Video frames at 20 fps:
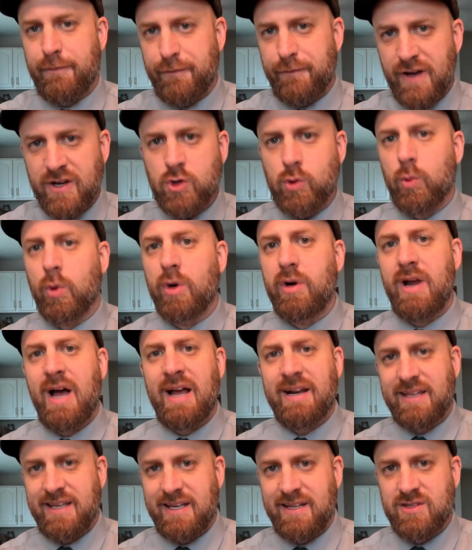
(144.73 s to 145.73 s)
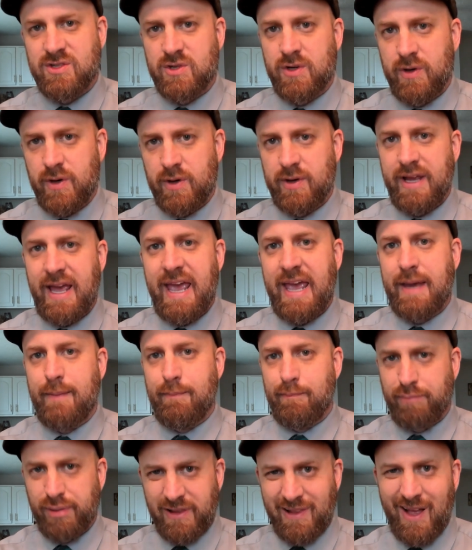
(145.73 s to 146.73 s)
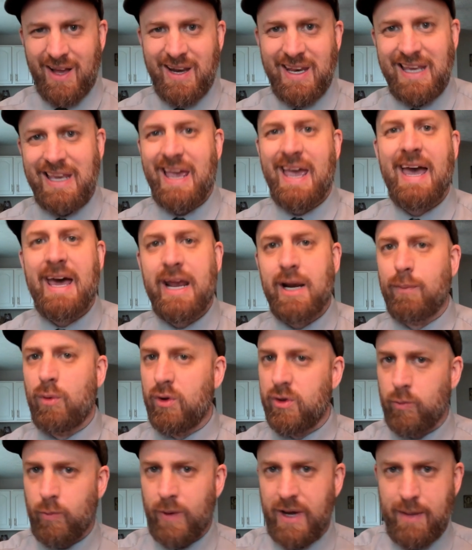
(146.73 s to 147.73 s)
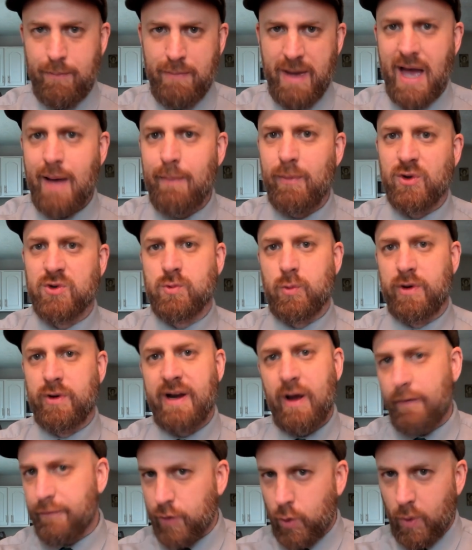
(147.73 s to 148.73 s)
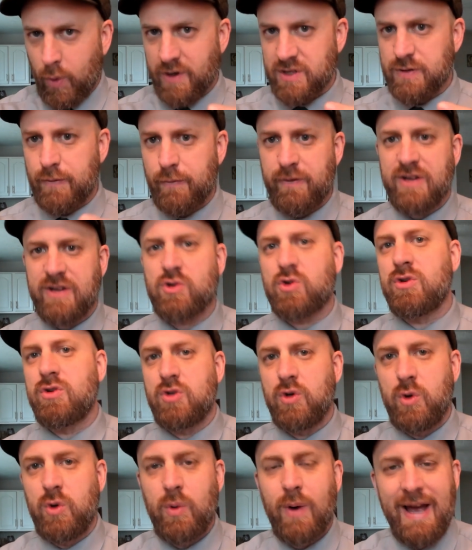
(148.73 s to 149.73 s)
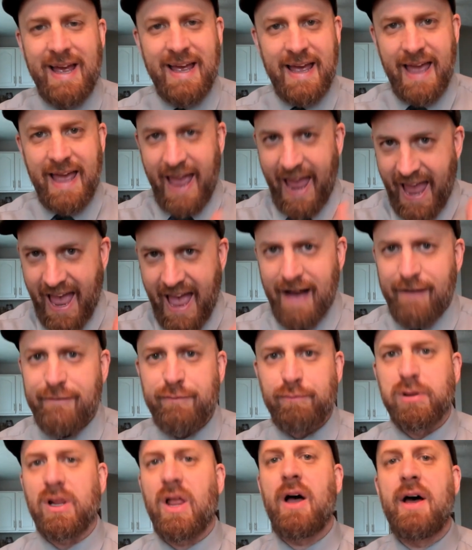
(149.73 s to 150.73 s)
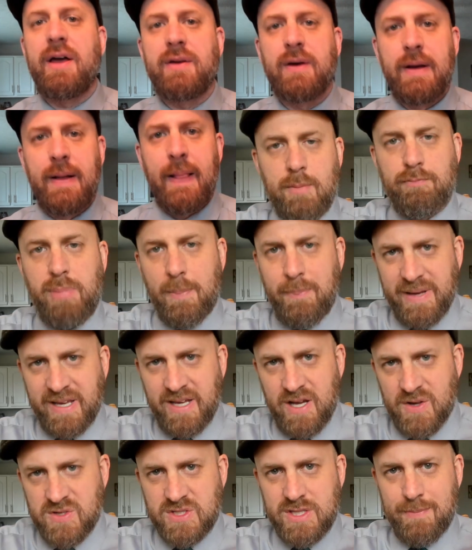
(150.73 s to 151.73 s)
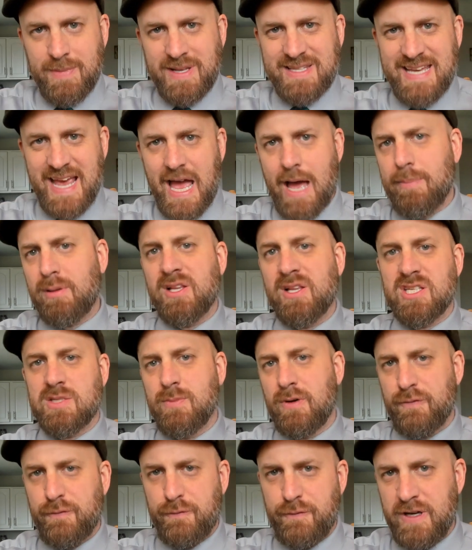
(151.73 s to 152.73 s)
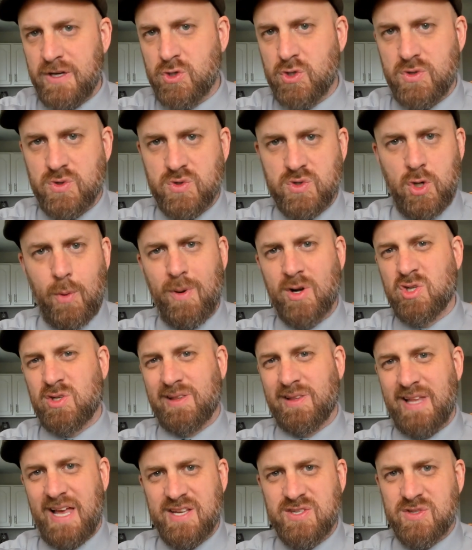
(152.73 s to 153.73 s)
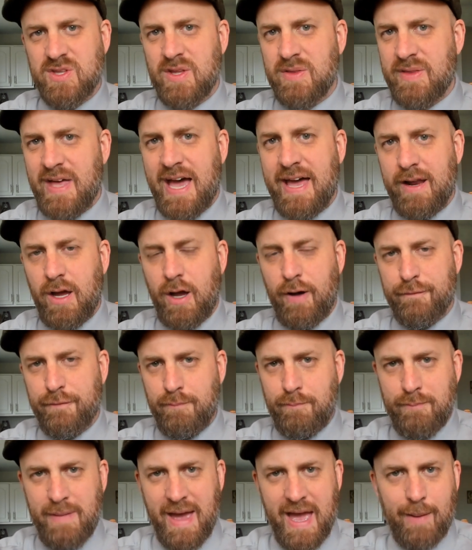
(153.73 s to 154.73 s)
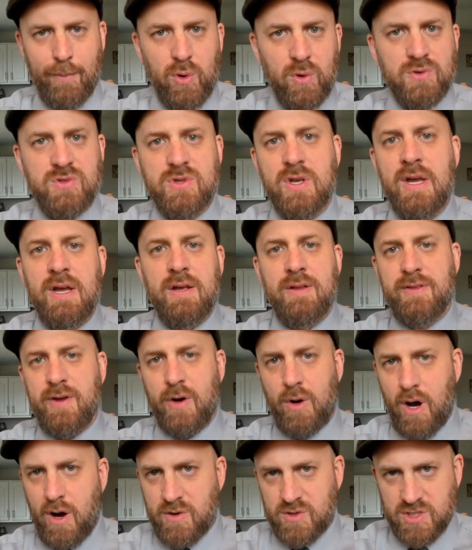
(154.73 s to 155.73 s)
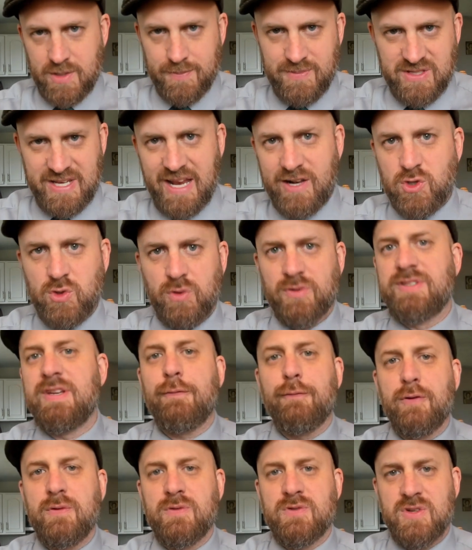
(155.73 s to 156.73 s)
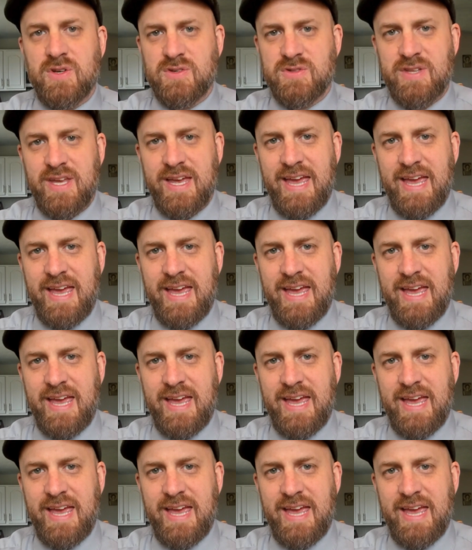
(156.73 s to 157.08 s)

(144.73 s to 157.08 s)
Fish were not considered a bloody animal the way mammals were. Now, of course, fish do have blood, but because the metabolism of fish is so much less than that of mammals, there are substantial differences.